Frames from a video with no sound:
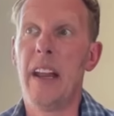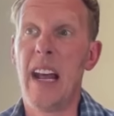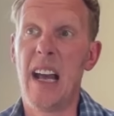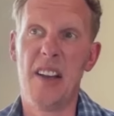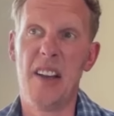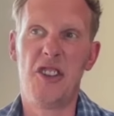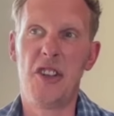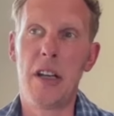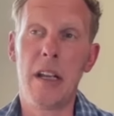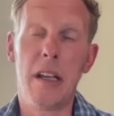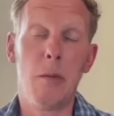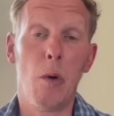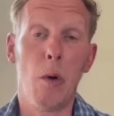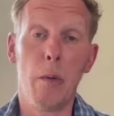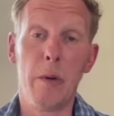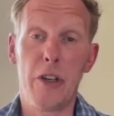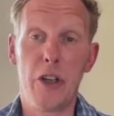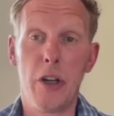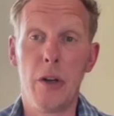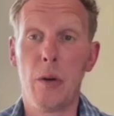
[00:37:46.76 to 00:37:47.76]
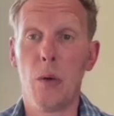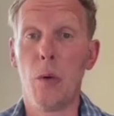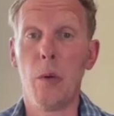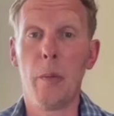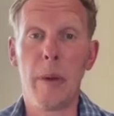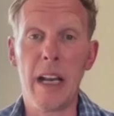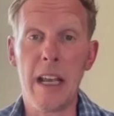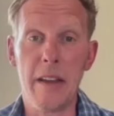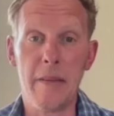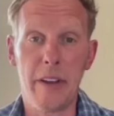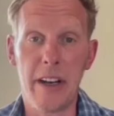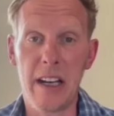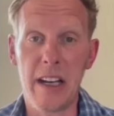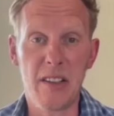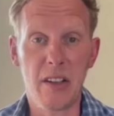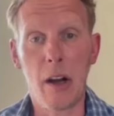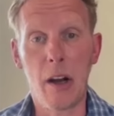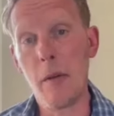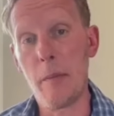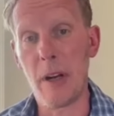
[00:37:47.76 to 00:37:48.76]
actually what we should all believe in
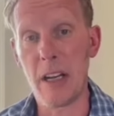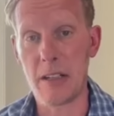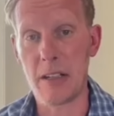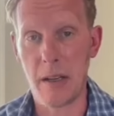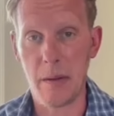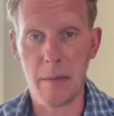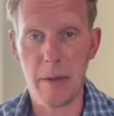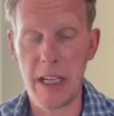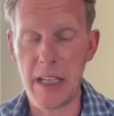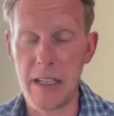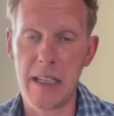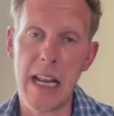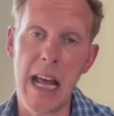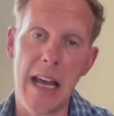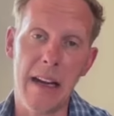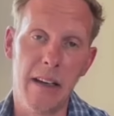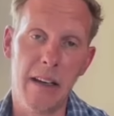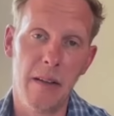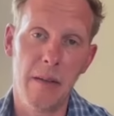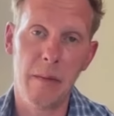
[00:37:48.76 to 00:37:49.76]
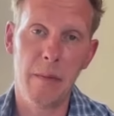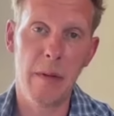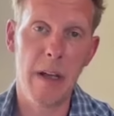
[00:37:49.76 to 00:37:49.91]
is globalism instead,